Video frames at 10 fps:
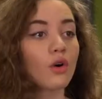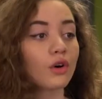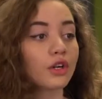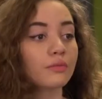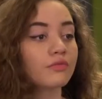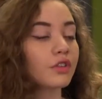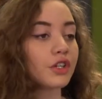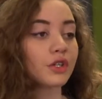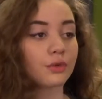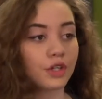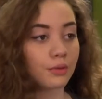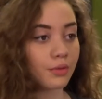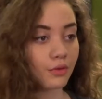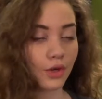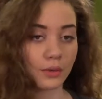or for a career
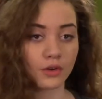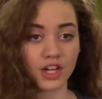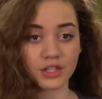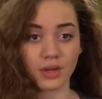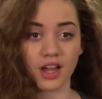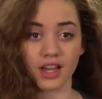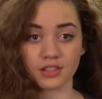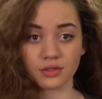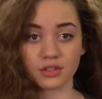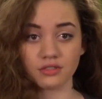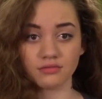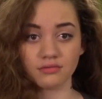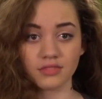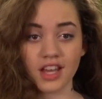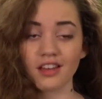before we graduate high school.
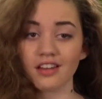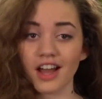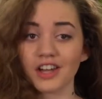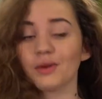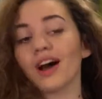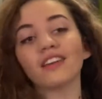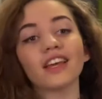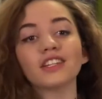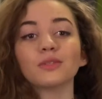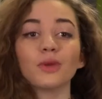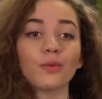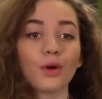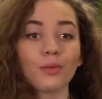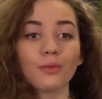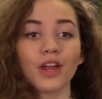I know I'd like to be
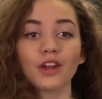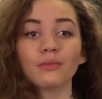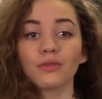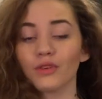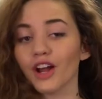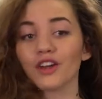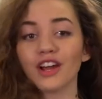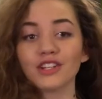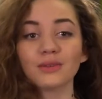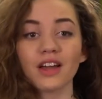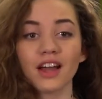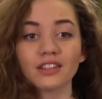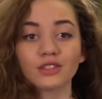well prepared before I graduate high